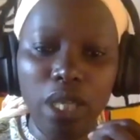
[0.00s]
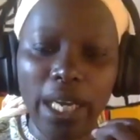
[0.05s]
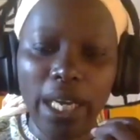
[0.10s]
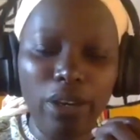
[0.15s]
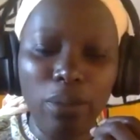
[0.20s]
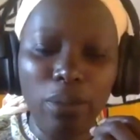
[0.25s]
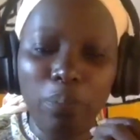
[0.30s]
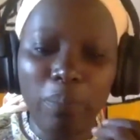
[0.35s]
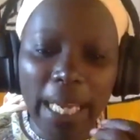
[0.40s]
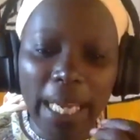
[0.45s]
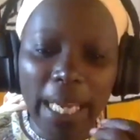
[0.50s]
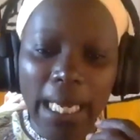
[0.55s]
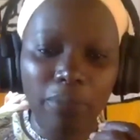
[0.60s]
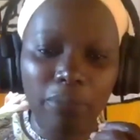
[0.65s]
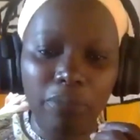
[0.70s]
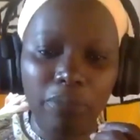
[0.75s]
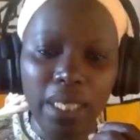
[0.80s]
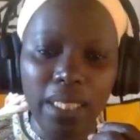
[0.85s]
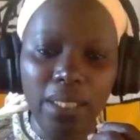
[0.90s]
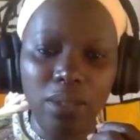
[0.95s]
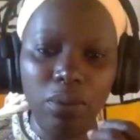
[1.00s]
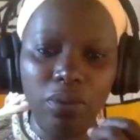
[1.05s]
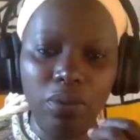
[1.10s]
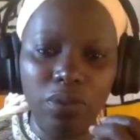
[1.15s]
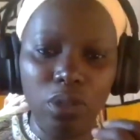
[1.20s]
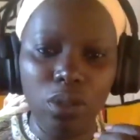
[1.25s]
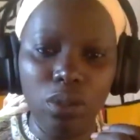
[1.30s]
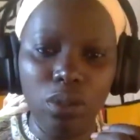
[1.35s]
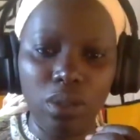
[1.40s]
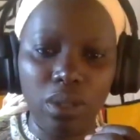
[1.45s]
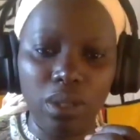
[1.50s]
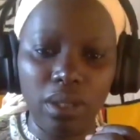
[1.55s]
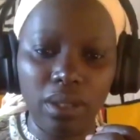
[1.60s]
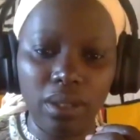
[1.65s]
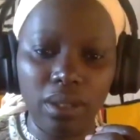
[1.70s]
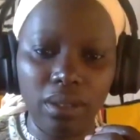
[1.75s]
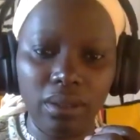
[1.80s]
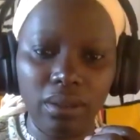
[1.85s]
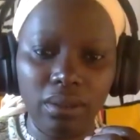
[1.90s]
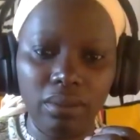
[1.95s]
cannot make up things with children.
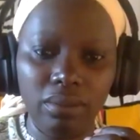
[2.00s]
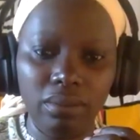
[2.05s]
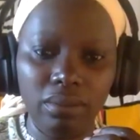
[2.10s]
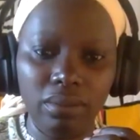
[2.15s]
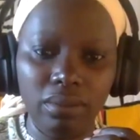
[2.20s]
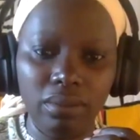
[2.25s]
Yes.